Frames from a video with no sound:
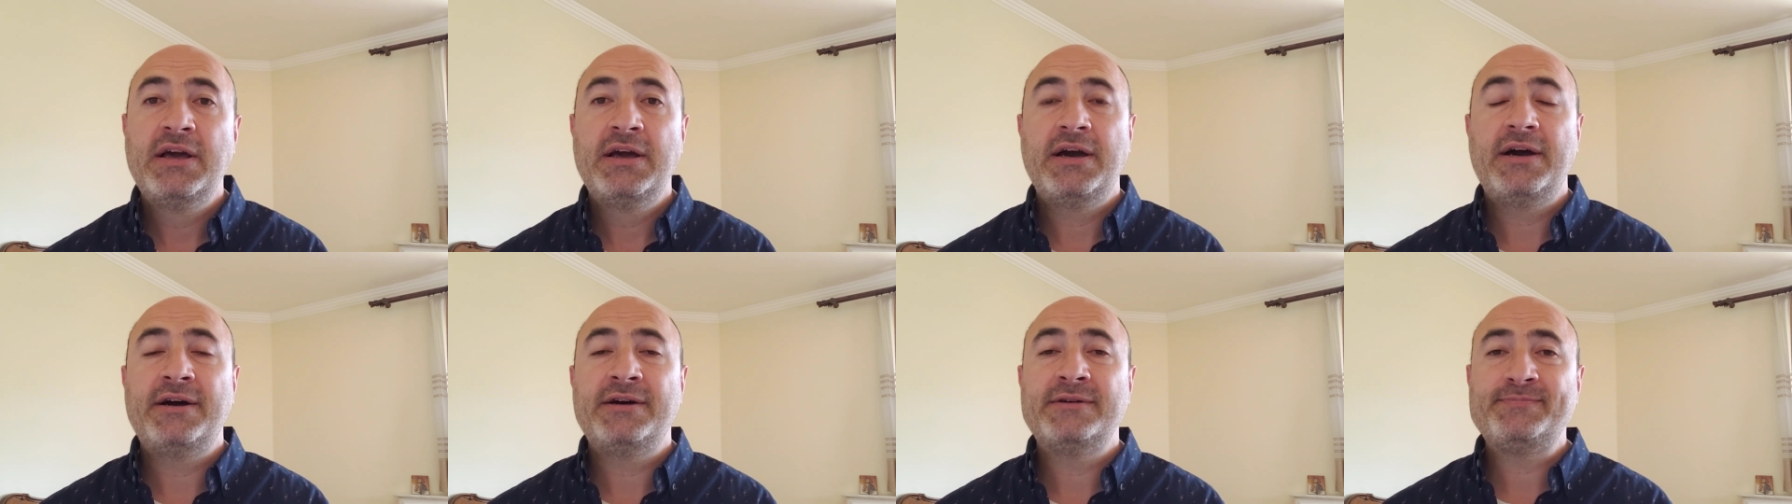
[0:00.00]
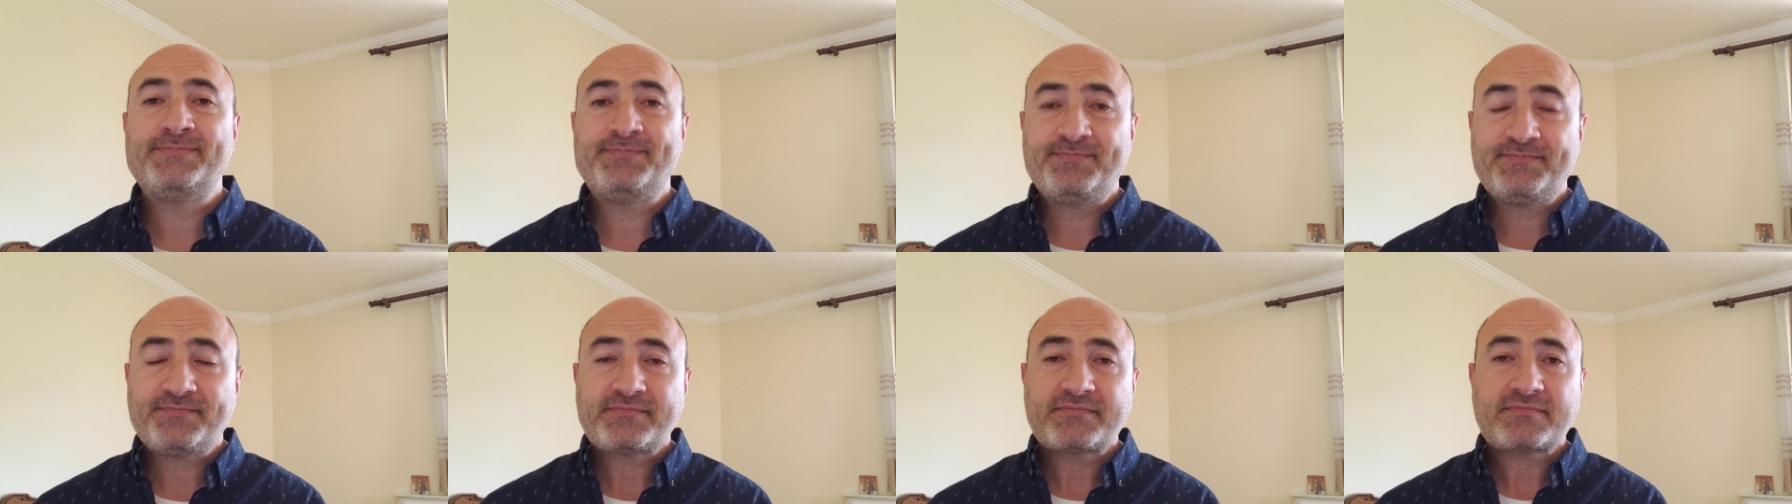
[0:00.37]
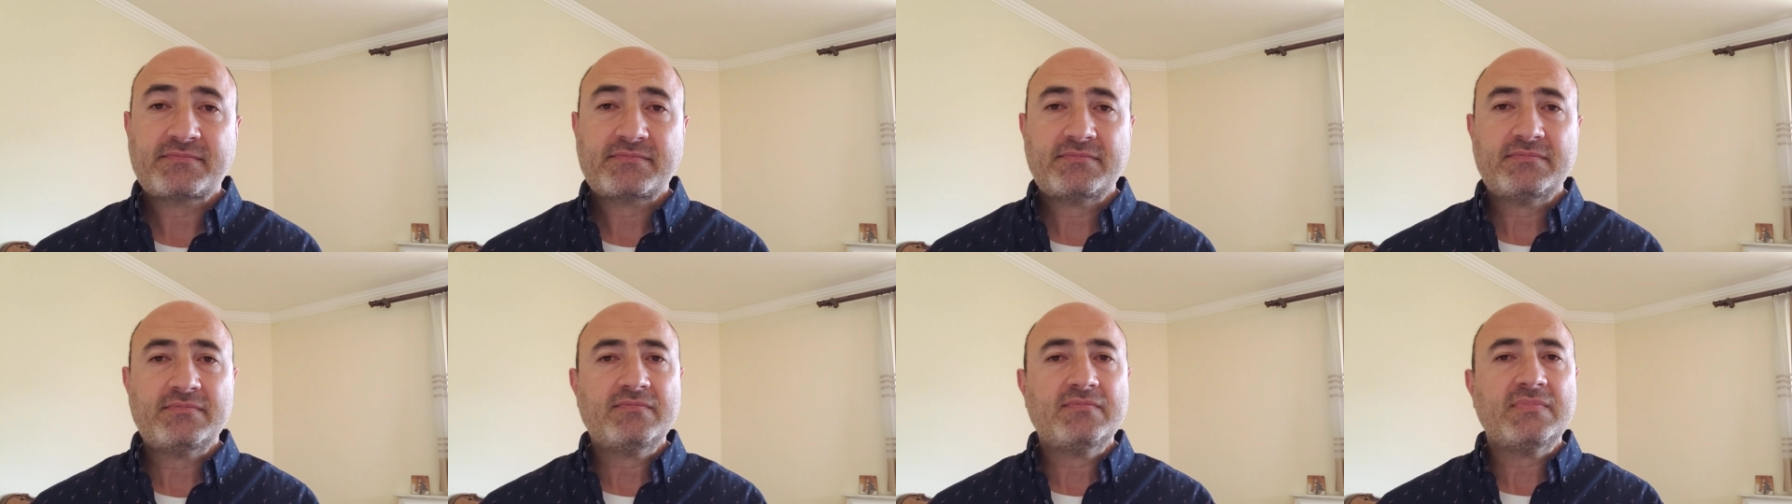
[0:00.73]
Um,
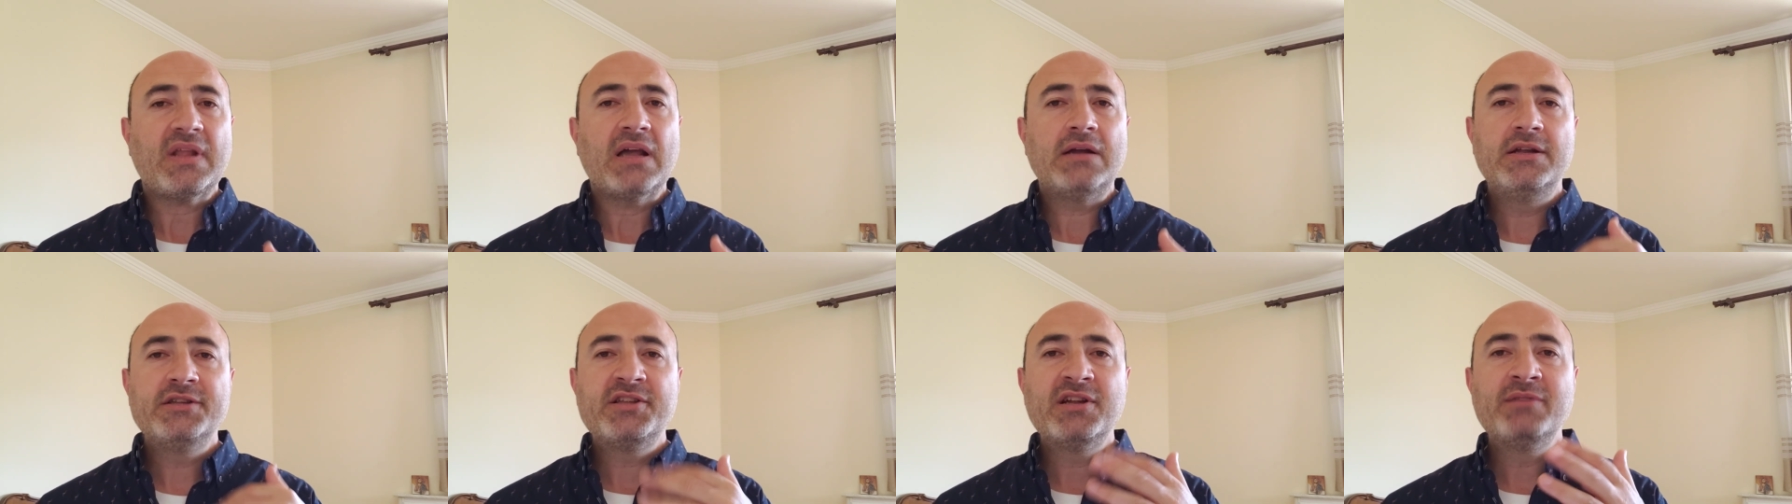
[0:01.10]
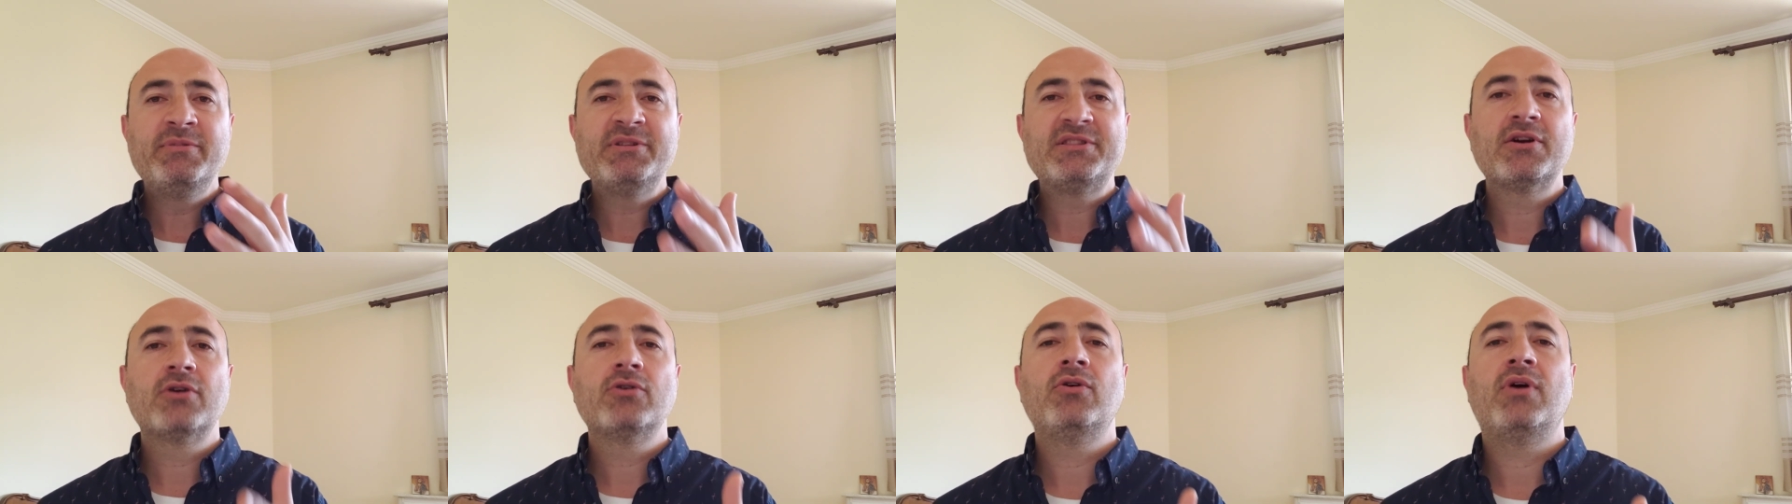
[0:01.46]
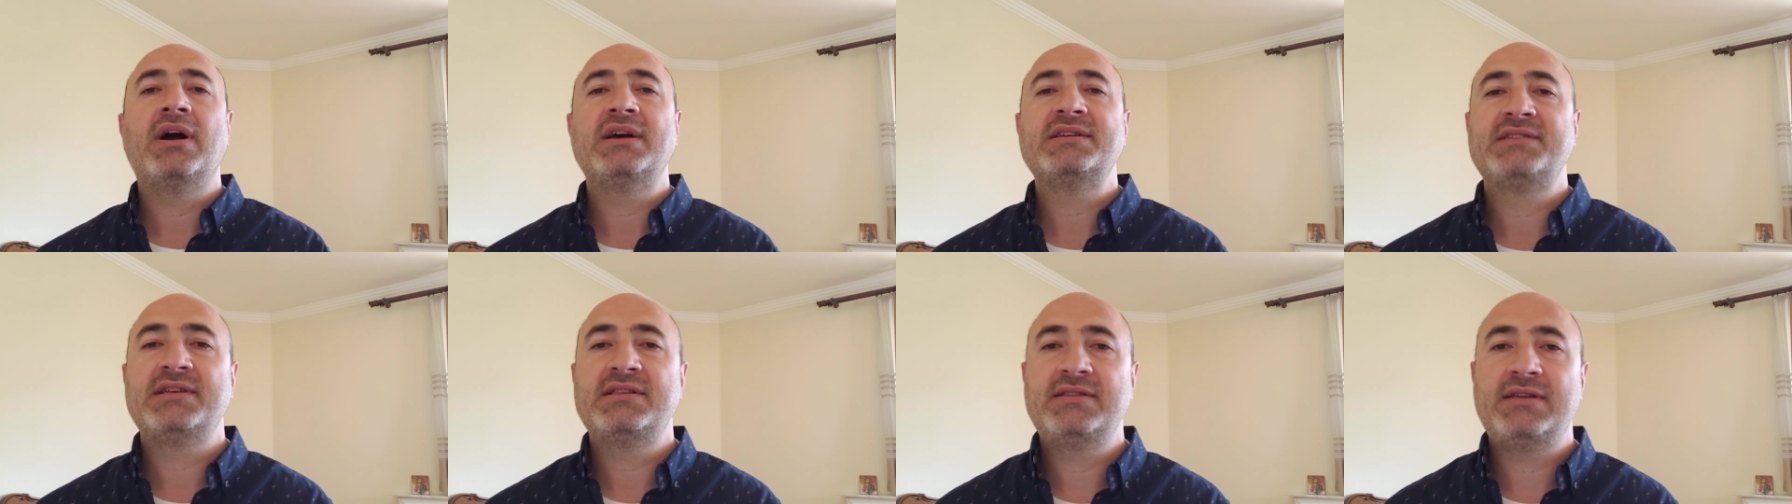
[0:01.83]
little bit ago
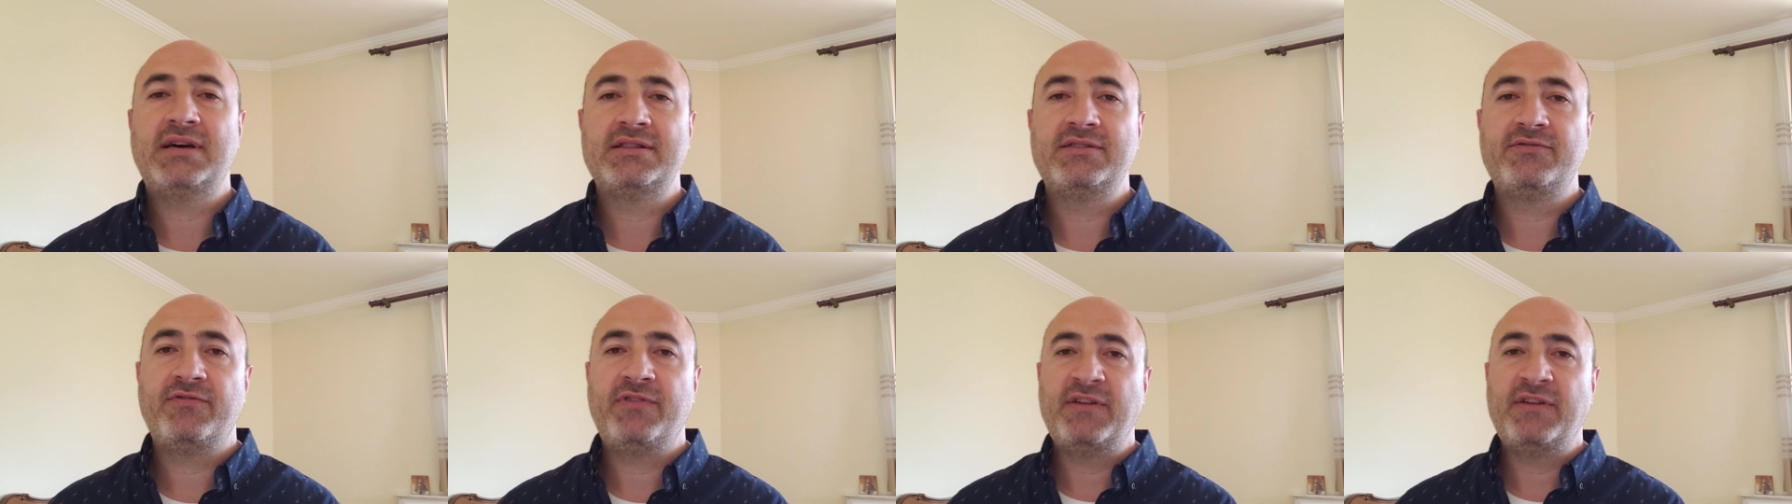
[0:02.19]
I said that